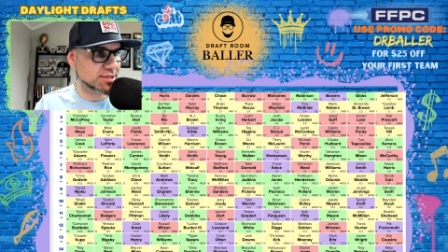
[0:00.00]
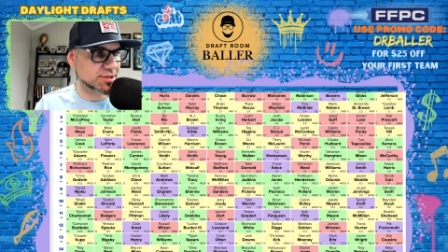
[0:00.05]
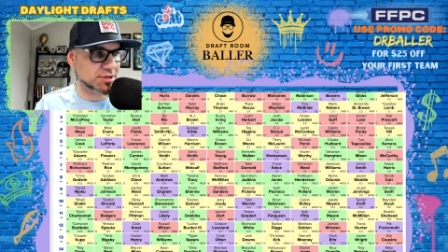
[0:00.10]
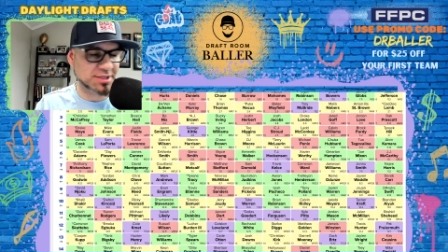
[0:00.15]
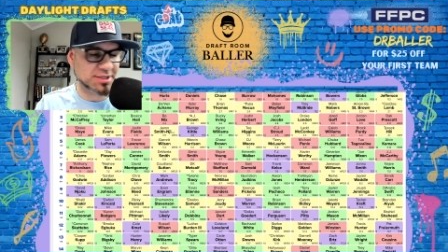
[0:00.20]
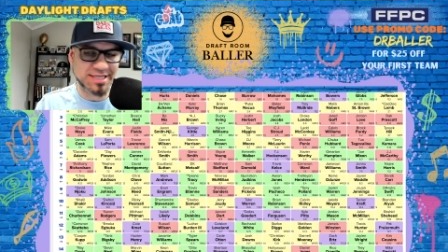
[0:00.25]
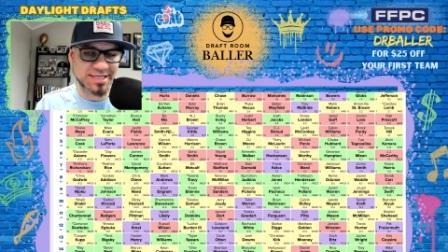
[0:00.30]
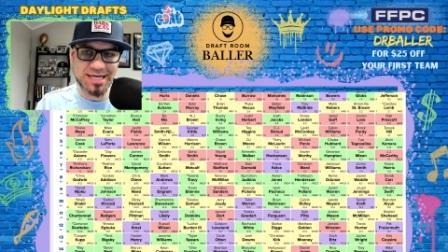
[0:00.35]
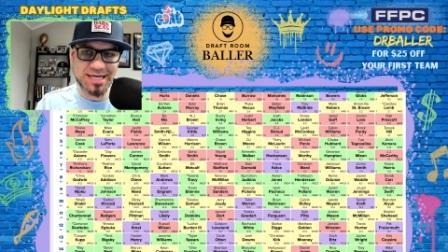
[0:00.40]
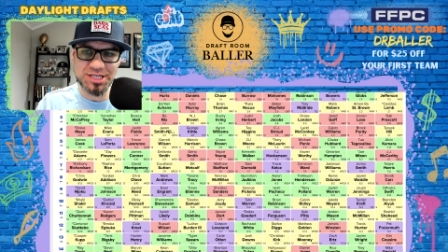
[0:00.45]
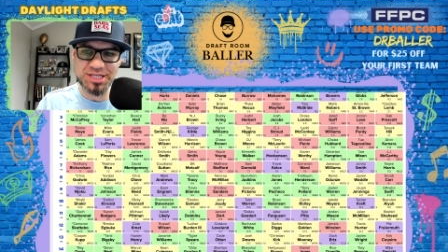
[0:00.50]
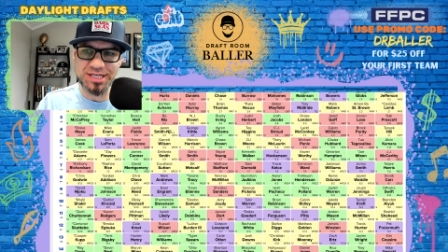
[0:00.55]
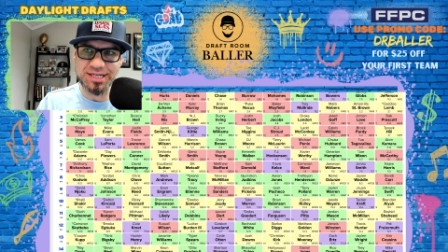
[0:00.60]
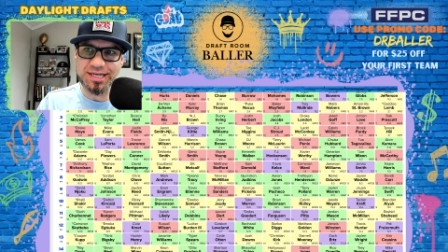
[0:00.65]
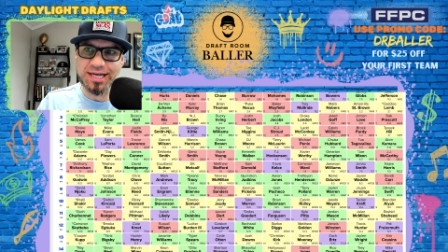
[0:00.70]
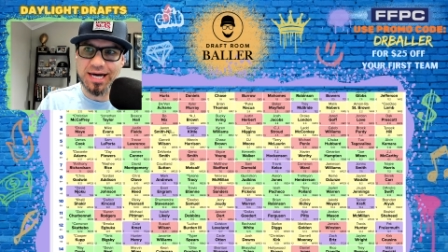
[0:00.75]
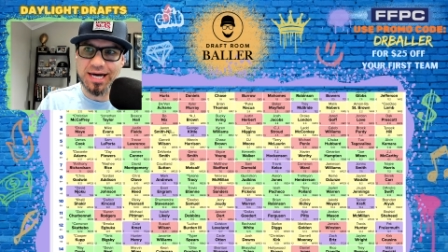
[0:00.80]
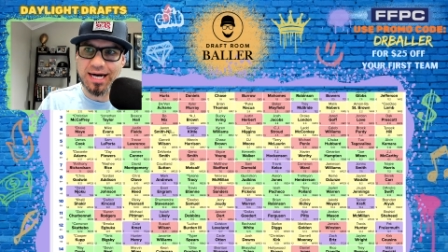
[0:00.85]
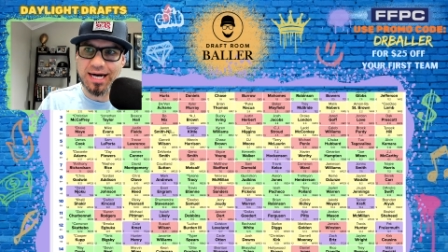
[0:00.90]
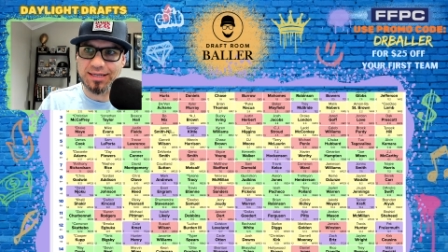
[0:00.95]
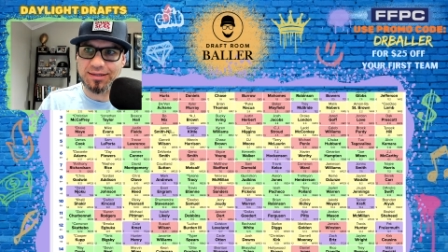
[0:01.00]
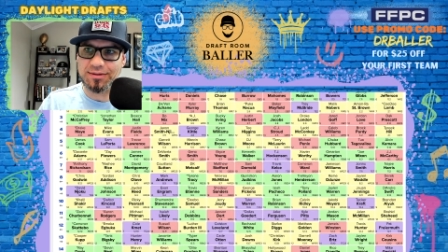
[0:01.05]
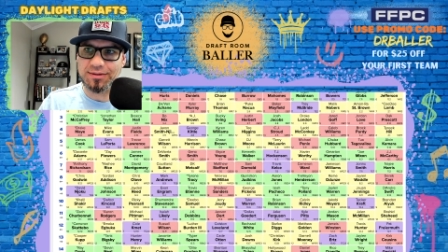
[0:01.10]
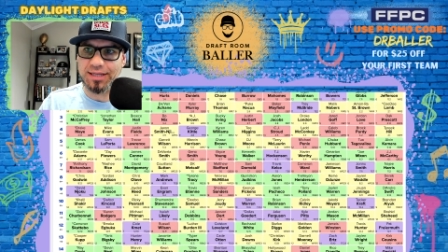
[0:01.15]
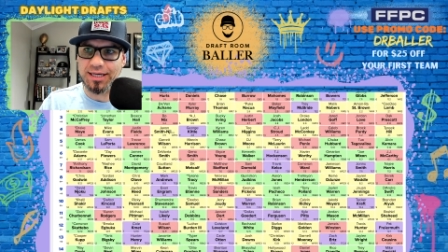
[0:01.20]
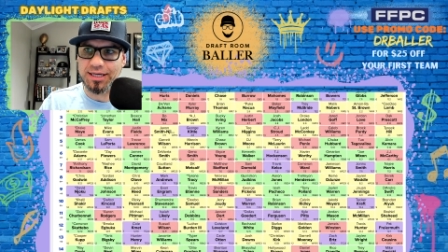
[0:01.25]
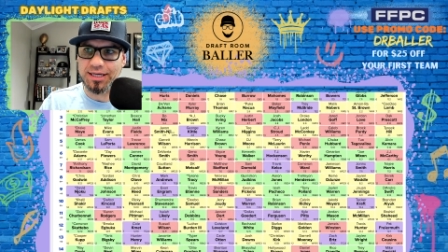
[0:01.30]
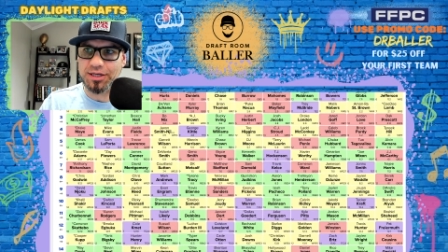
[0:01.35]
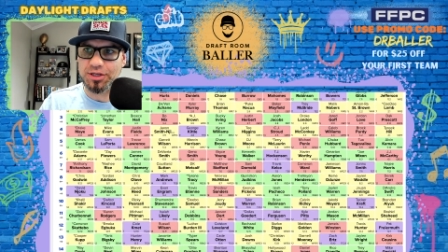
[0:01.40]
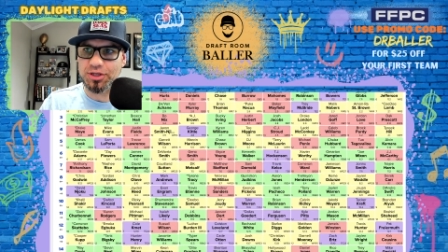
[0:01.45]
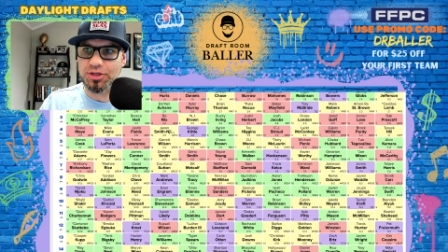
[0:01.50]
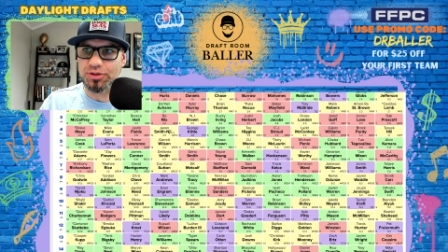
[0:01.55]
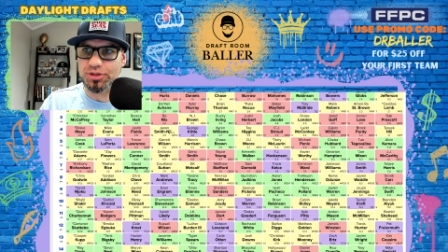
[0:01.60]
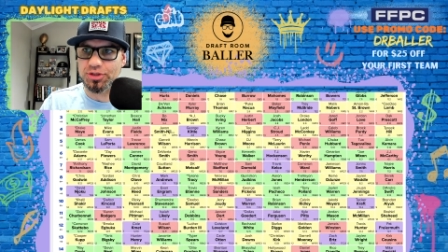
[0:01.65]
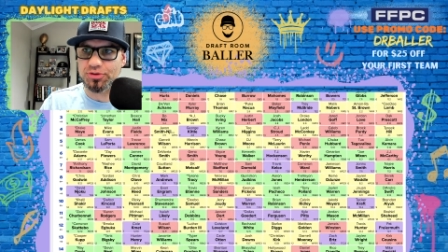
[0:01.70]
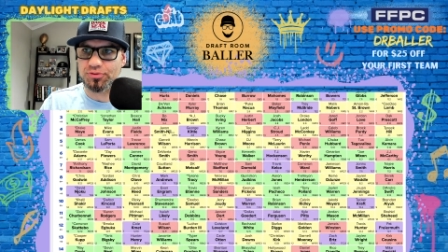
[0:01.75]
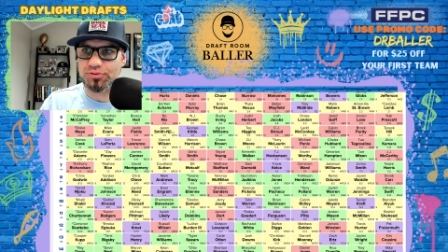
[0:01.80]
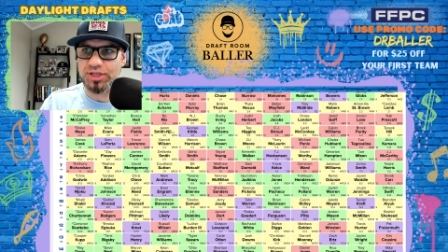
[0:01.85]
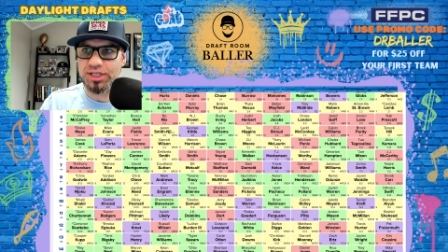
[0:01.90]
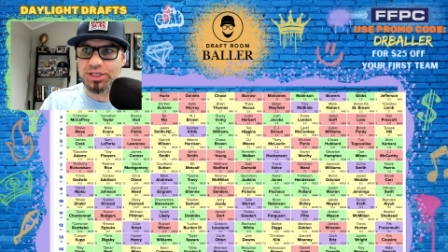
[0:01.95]
so it's actually not like a
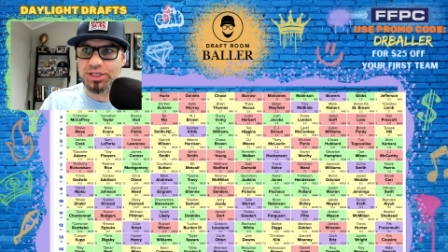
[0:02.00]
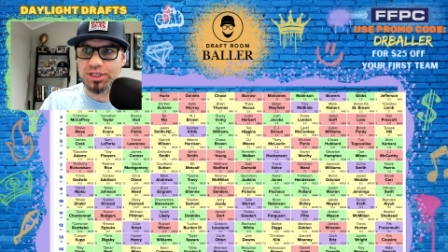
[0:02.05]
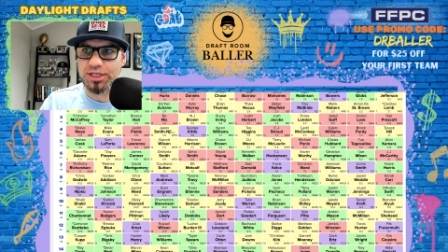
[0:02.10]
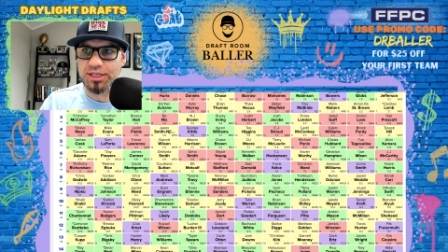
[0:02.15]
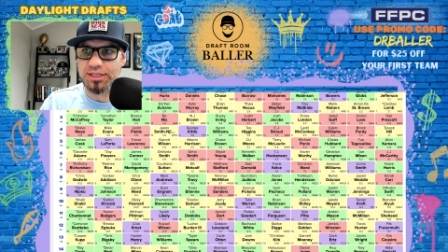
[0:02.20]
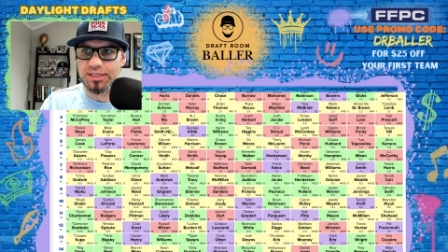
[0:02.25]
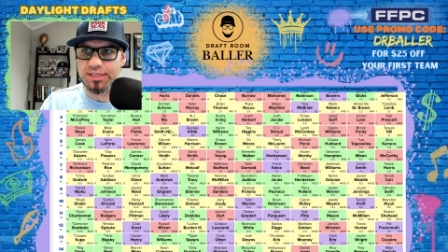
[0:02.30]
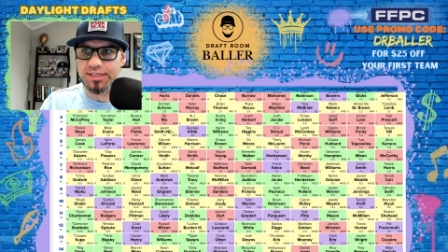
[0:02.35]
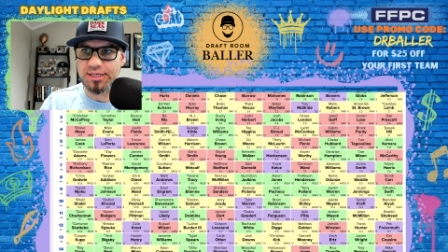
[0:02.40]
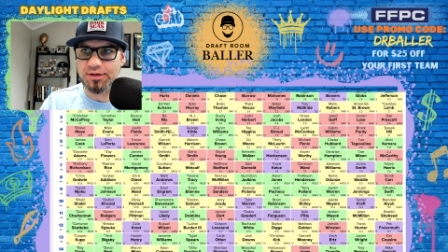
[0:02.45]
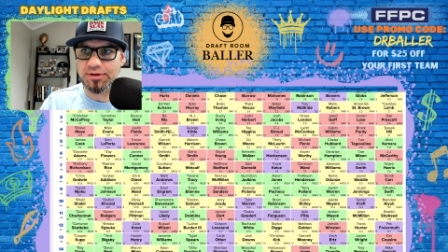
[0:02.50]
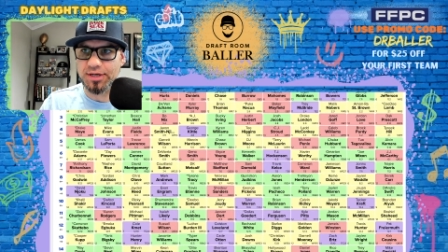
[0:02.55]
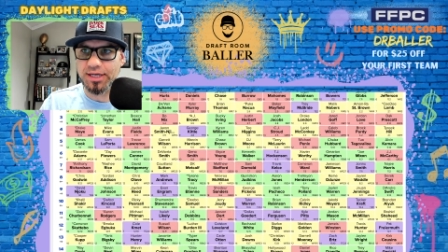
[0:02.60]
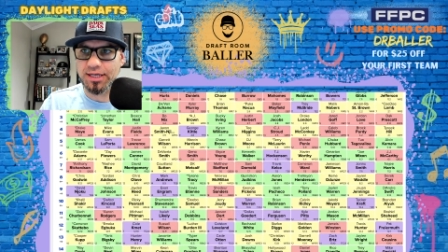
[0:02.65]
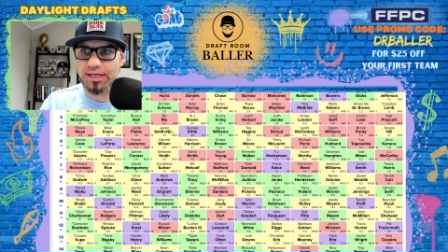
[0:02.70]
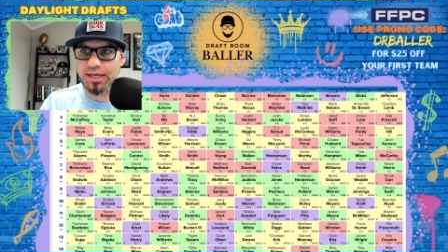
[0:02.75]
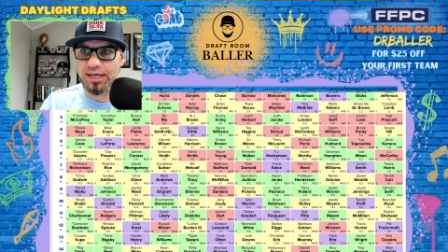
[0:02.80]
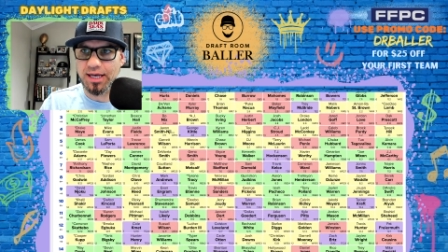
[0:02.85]
huge reach considering.